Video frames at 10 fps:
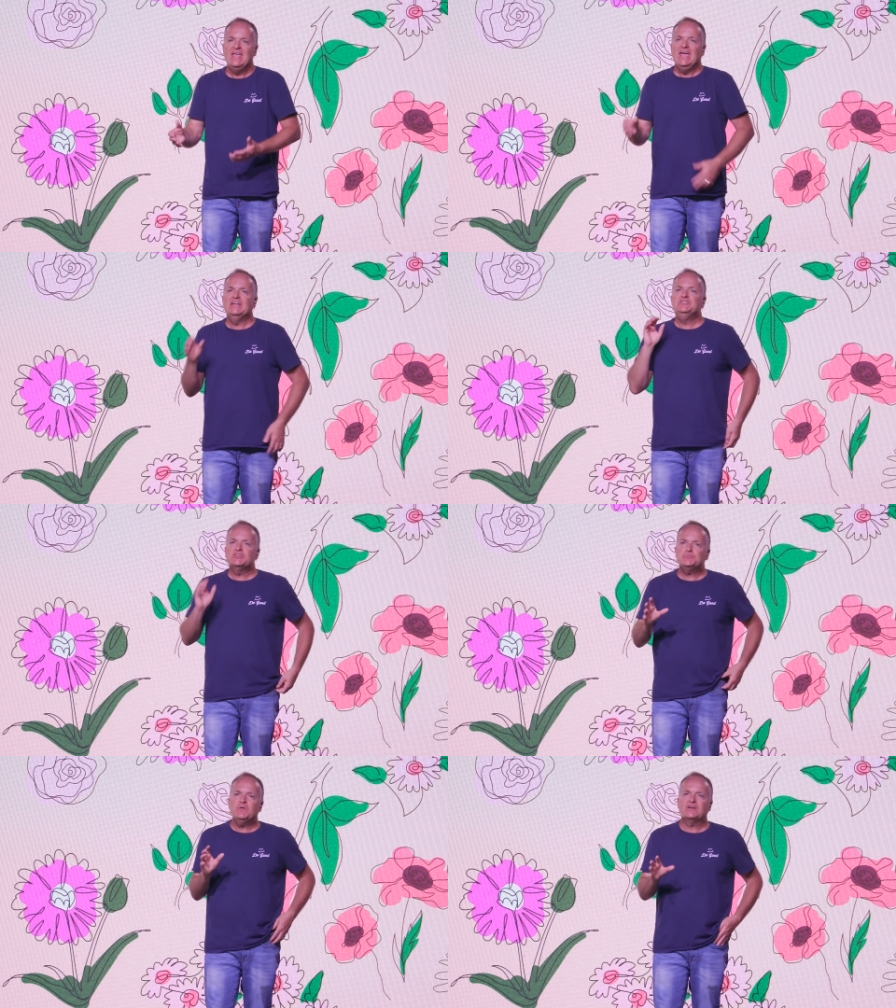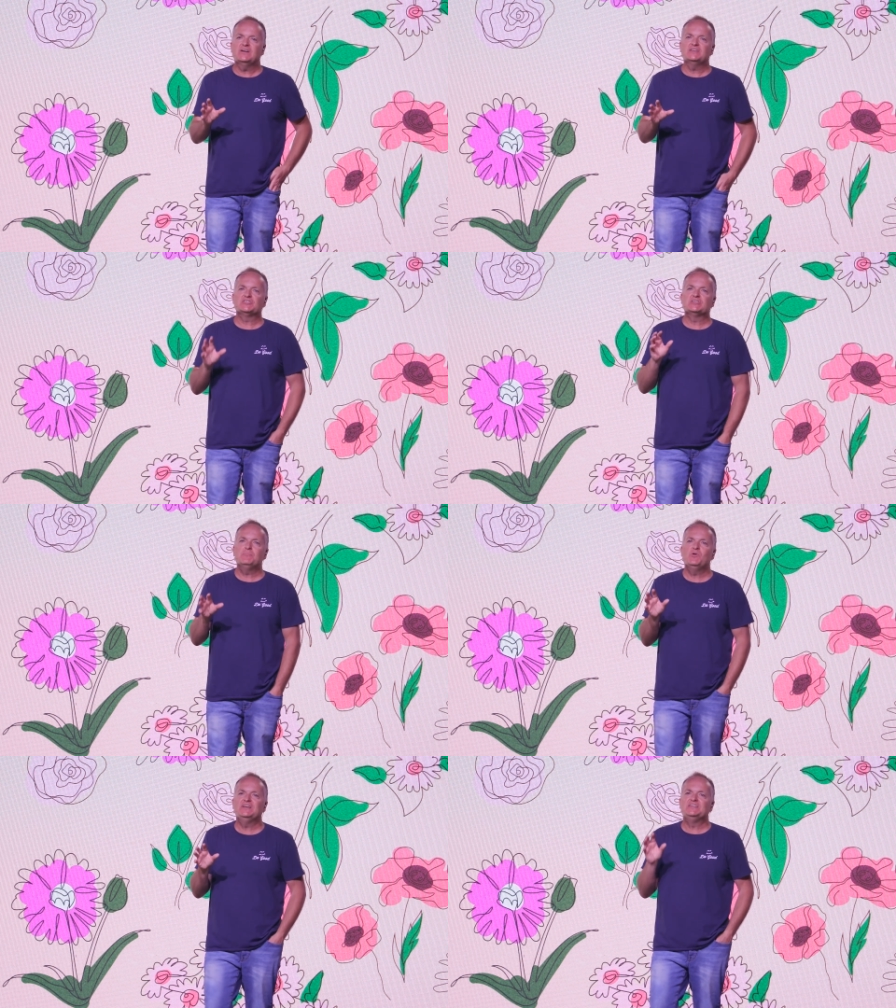And just because
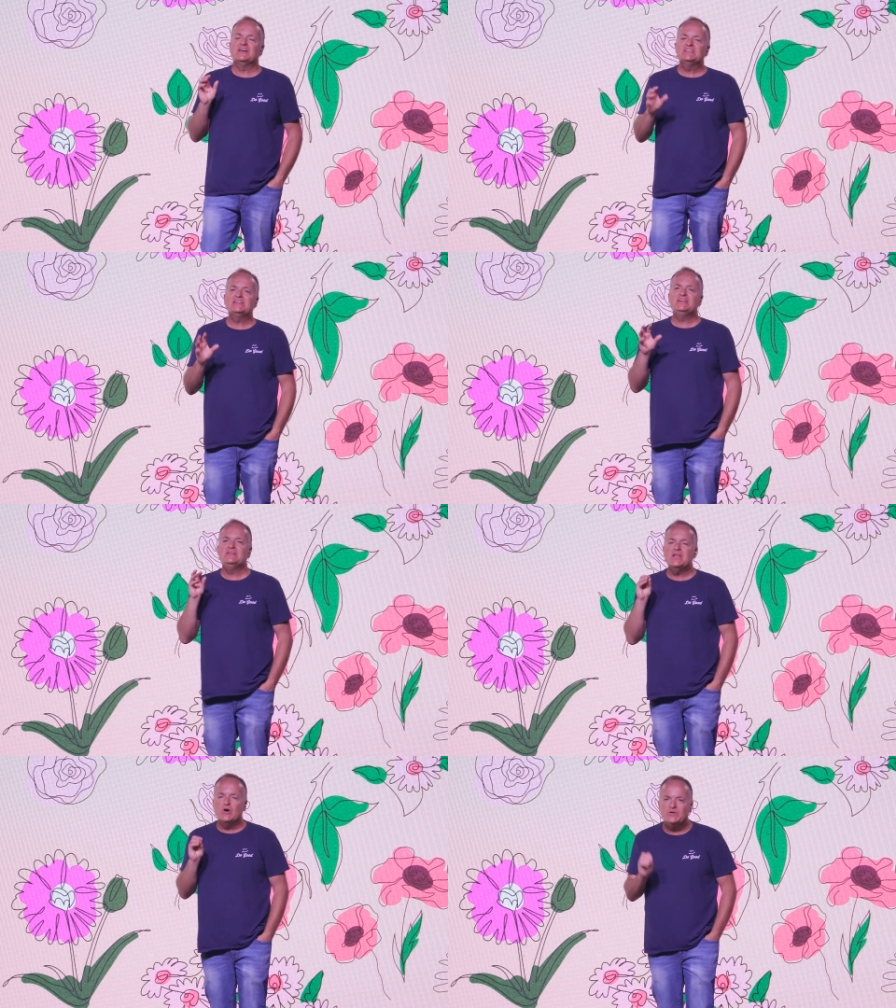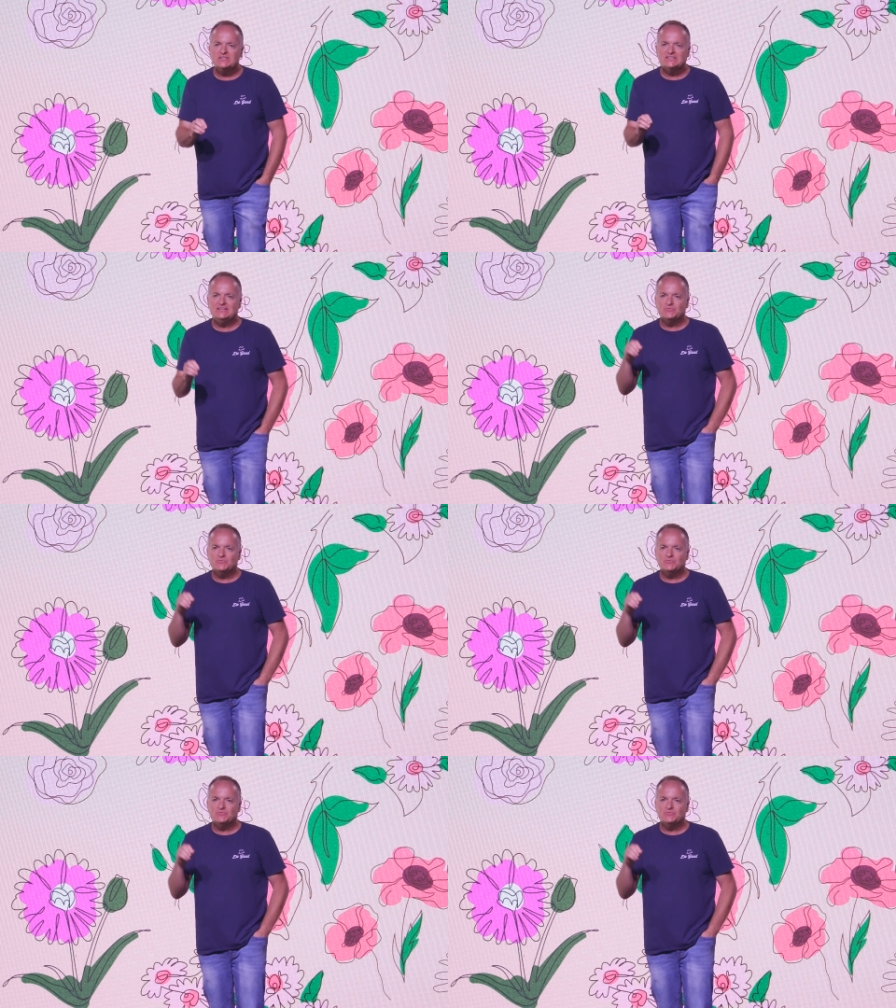someone doesn't notice it